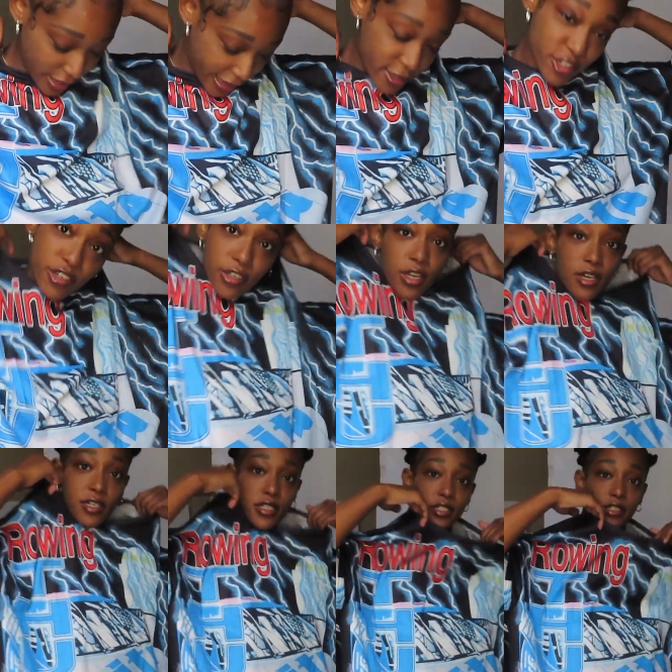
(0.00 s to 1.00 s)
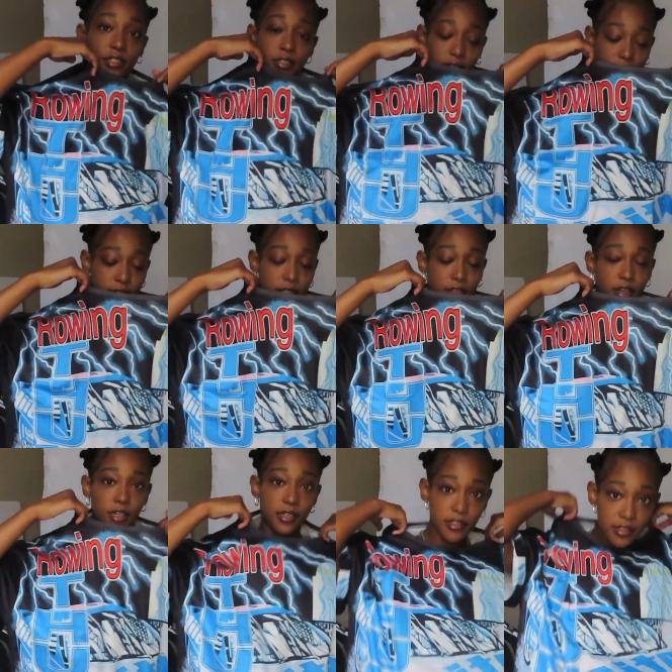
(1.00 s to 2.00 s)
Extra large? I
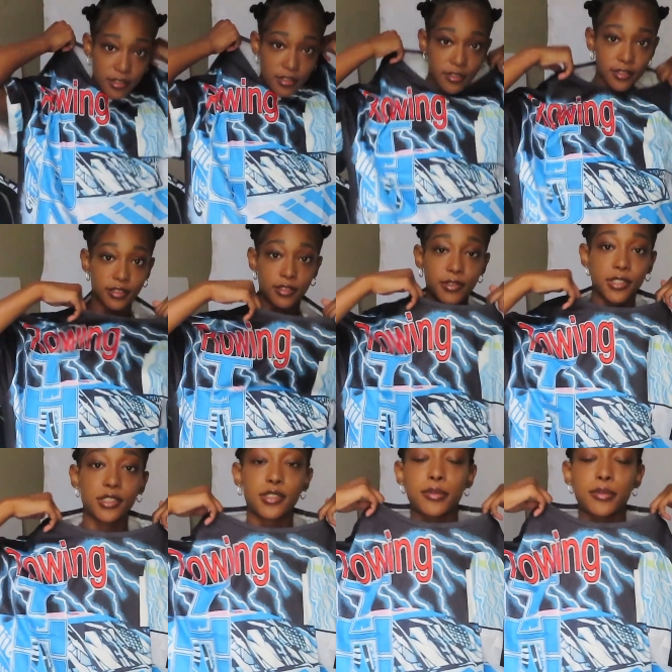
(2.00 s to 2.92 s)
thought it was a